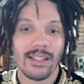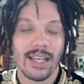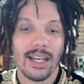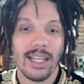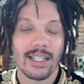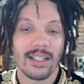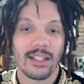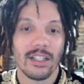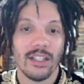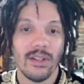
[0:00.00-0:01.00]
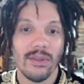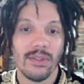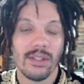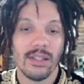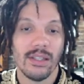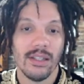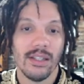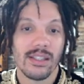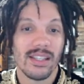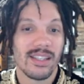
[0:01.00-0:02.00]
kind of like a closed
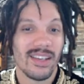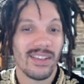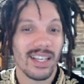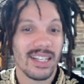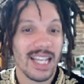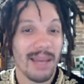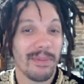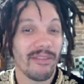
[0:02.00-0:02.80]
Sicilian type